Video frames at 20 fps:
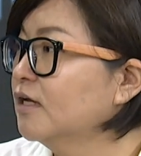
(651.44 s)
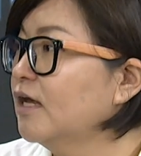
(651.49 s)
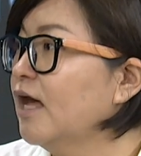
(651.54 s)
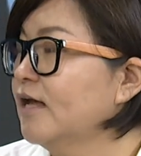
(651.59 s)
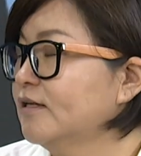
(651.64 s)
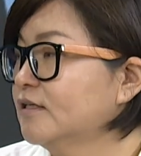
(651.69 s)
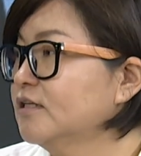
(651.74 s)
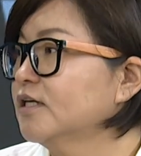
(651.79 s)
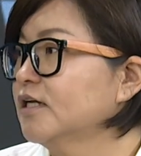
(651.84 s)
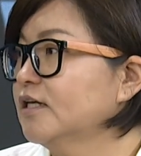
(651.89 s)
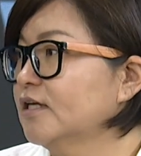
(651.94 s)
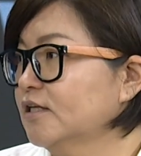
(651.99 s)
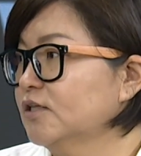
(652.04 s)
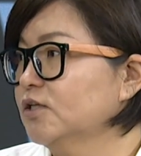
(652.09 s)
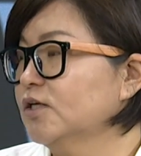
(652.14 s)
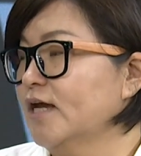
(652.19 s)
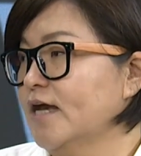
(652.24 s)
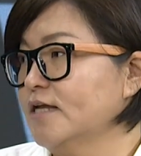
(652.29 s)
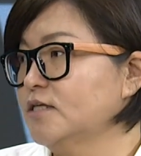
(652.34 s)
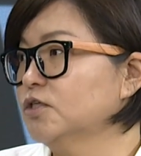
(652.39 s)
Under
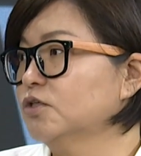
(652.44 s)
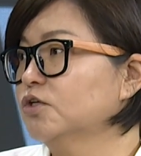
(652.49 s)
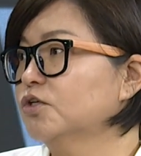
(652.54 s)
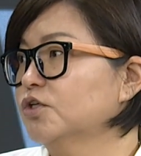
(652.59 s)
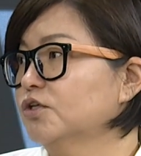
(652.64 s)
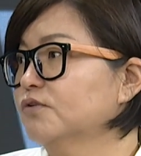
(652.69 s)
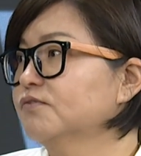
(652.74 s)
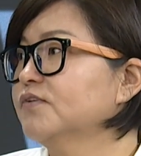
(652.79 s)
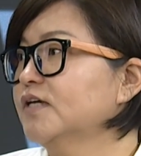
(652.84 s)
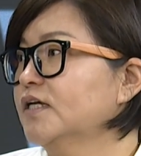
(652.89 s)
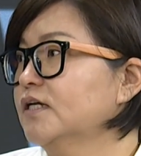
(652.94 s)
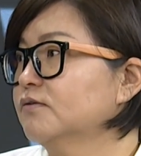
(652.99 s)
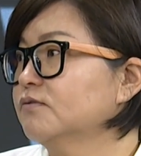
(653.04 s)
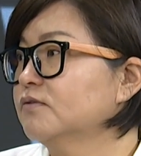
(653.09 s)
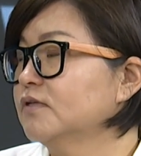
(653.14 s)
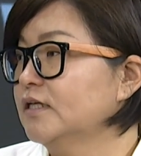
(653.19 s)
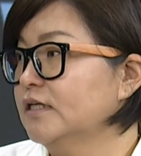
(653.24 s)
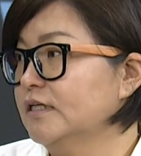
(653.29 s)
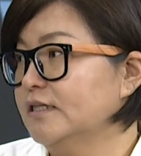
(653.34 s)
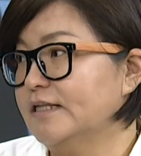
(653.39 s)
category of gift,
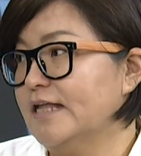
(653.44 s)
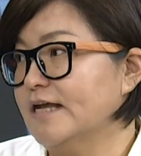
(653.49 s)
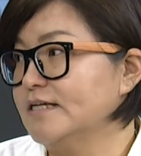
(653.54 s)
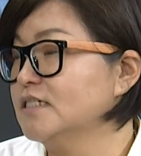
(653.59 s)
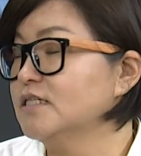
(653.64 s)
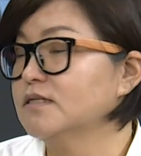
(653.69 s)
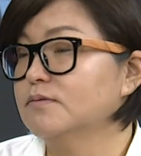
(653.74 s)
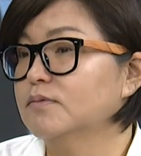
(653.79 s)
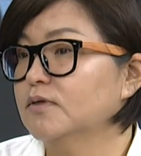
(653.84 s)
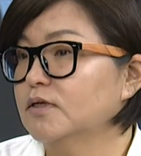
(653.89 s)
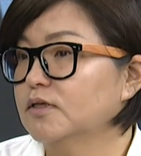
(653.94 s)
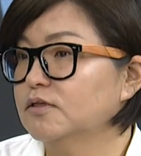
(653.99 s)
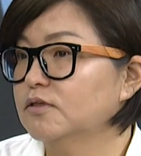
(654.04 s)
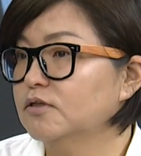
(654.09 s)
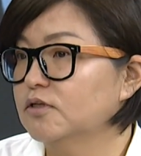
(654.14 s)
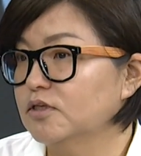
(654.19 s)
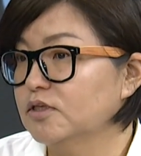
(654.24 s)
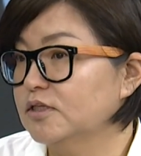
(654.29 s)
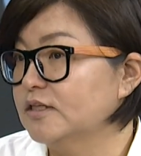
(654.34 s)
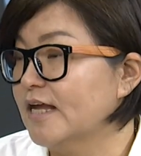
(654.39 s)
it
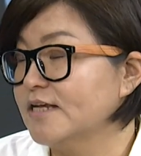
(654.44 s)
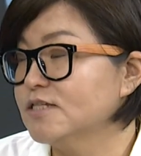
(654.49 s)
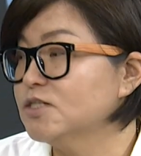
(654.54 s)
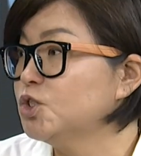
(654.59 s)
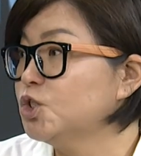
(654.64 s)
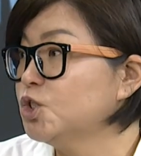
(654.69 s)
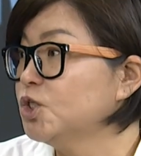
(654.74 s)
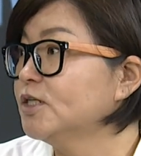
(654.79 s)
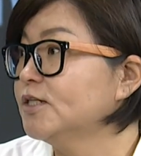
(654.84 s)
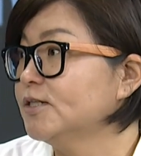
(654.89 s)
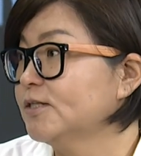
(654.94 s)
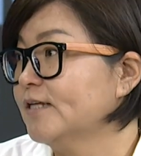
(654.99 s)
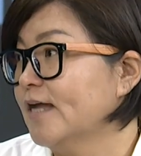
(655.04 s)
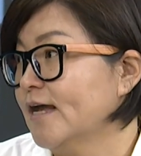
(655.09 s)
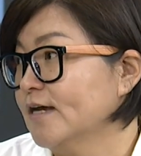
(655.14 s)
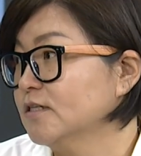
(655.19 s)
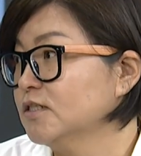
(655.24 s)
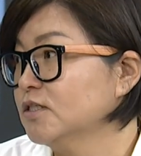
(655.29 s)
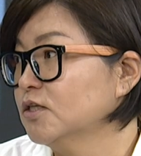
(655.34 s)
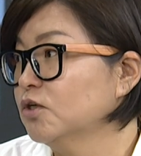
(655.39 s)
doesn't generate
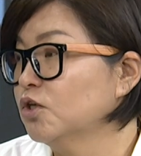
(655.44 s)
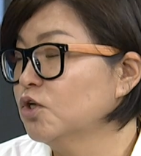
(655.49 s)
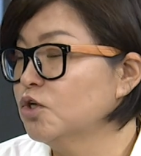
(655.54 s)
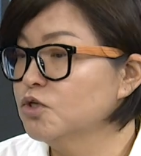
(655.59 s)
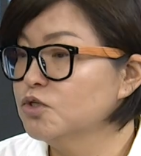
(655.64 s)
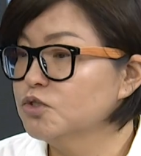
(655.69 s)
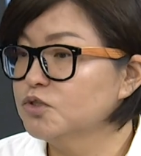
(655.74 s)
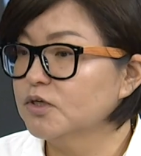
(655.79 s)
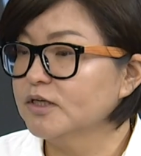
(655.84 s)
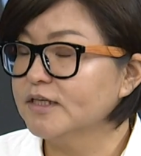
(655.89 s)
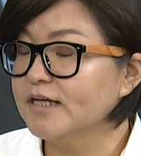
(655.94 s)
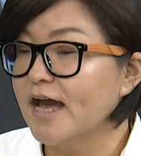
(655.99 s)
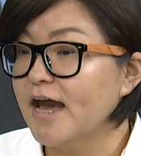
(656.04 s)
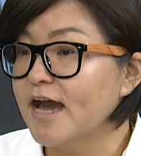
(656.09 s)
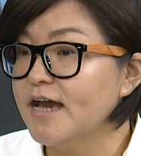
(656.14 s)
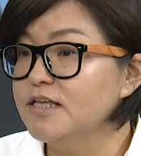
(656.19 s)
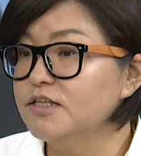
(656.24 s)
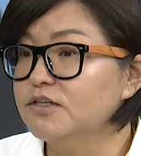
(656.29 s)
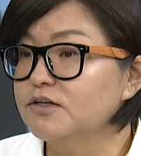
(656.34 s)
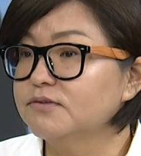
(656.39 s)
tax. So
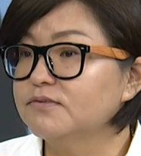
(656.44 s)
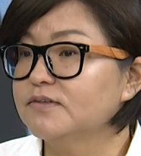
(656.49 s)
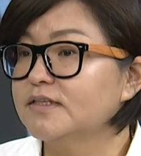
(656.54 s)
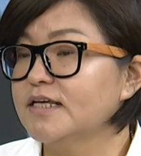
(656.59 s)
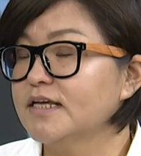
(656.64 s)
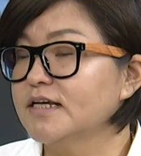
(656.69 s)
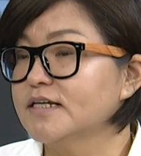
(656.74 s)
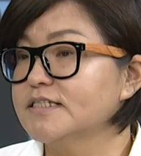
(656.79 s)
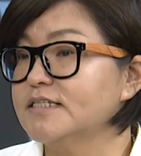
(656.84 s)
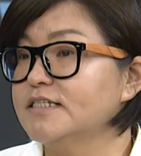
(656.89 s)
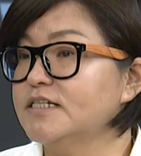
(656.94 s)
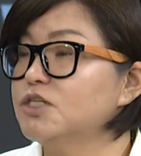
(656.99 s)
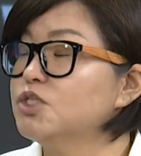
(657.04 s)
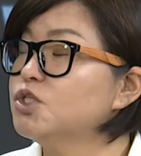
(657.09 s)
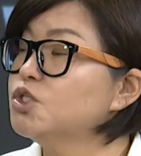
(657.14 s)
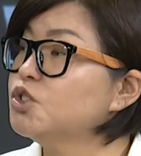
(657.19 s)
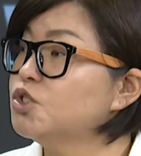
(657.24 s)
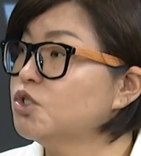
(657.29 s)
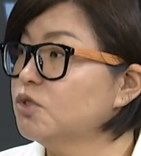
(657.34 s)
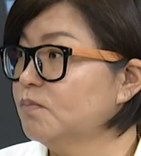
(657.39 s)
kind of things
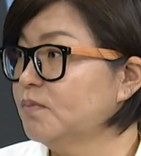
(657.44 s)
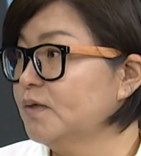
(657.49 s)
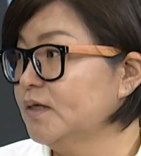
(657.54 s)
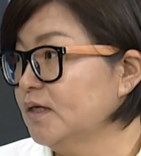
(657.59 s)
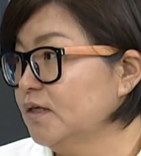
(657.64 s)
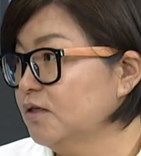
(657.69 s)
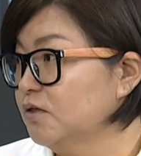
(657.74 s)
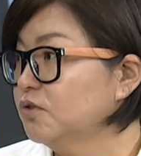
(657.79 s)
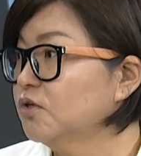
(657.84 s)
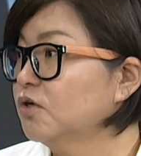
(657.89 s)
needs to be